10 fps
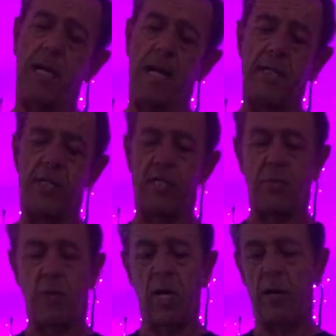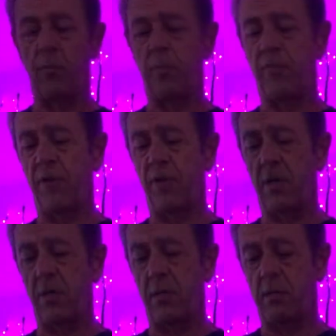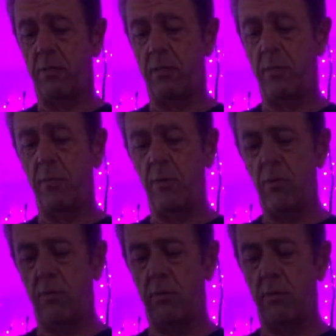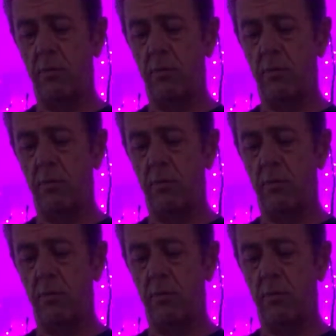And she said, well, I would prefer the moon.